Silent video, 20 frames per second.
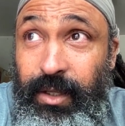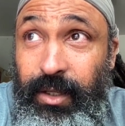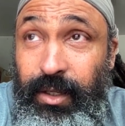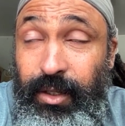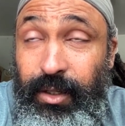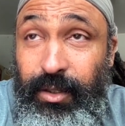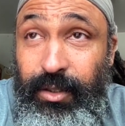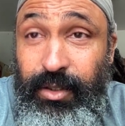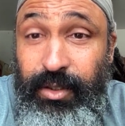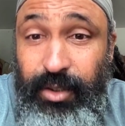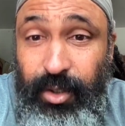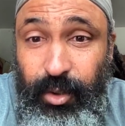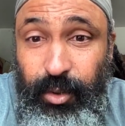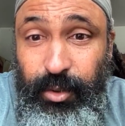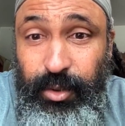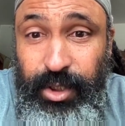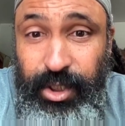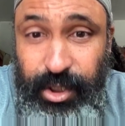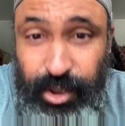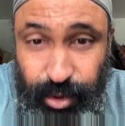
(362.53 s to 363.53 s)
You're so
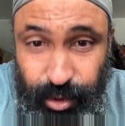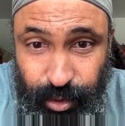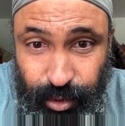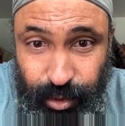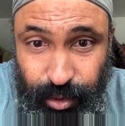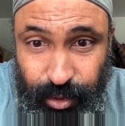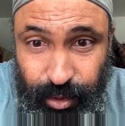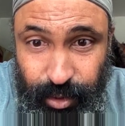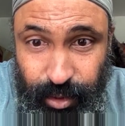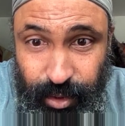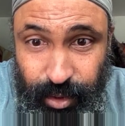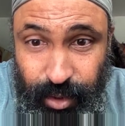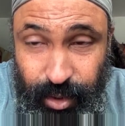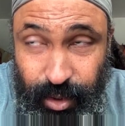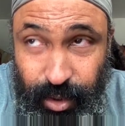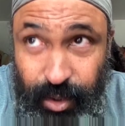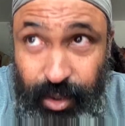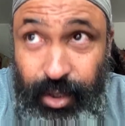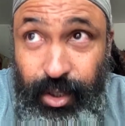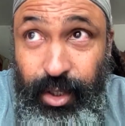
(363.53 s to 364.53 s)
sure
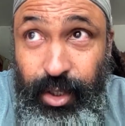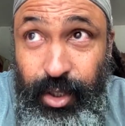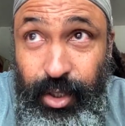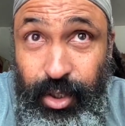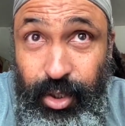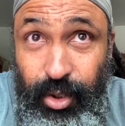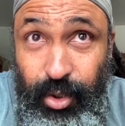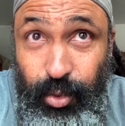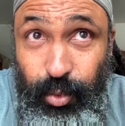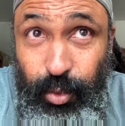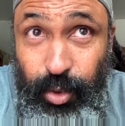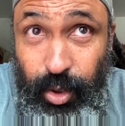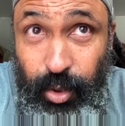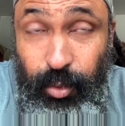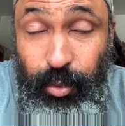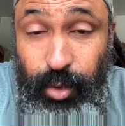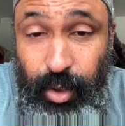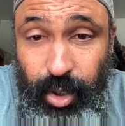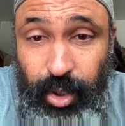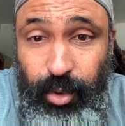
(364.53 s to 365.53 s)
you
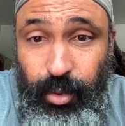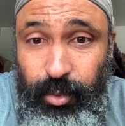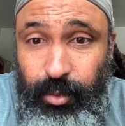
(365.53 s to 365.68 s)
don't know.